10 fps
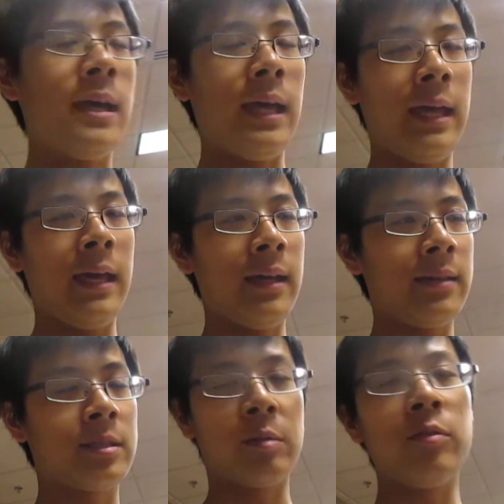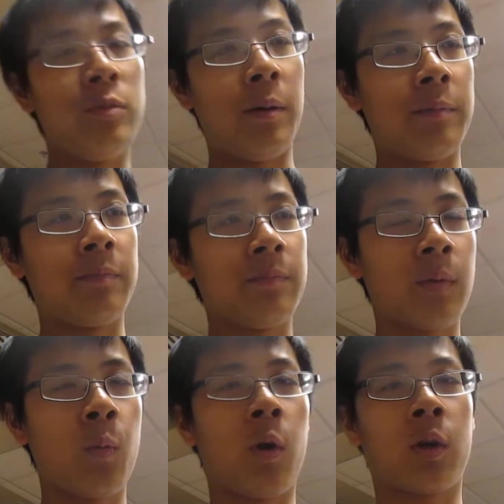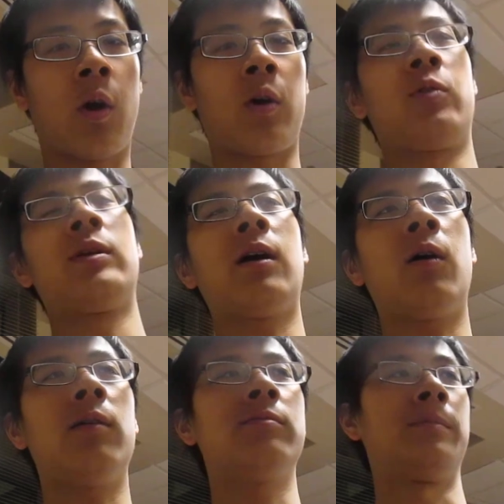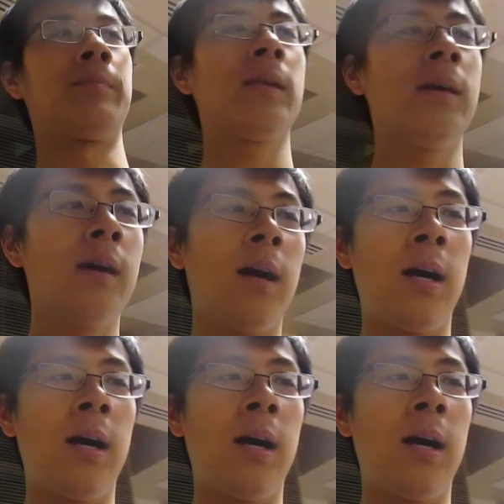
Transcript: And some of them work harder, not all of them.